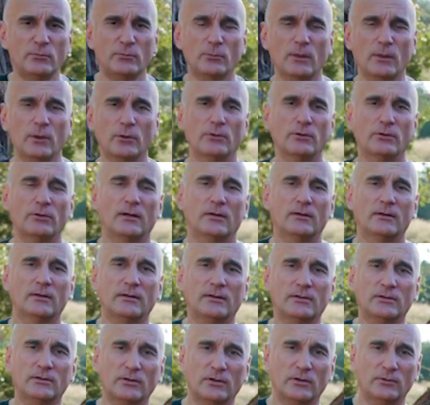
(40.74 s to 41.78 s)
mulch on the
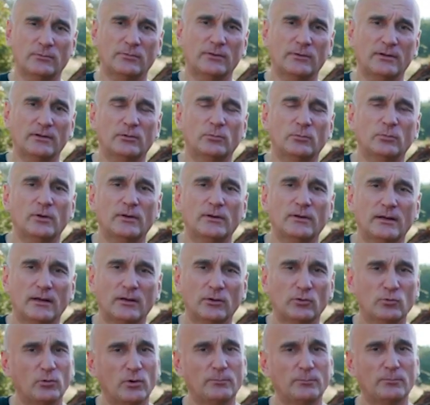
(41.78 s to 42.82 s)
surface where the
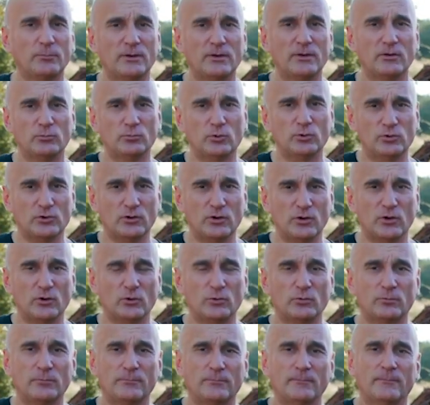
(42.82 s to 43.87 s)
equipment will
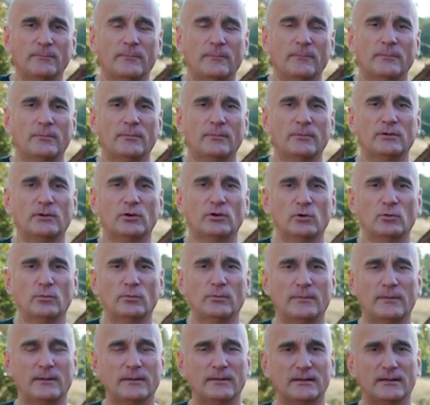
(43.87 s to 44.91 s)
go. So,
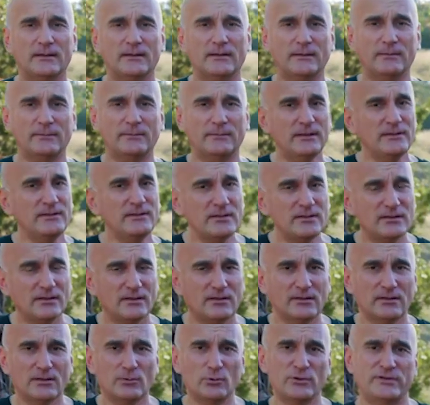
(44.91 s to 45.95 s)
this is
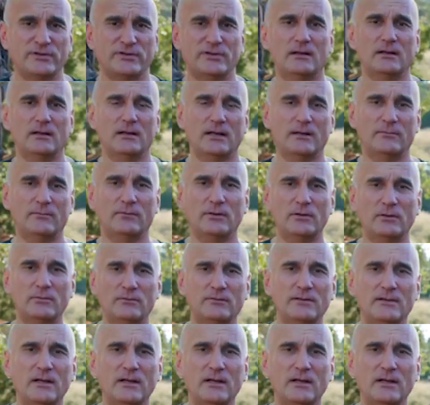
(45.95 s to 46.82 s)
an additional effort of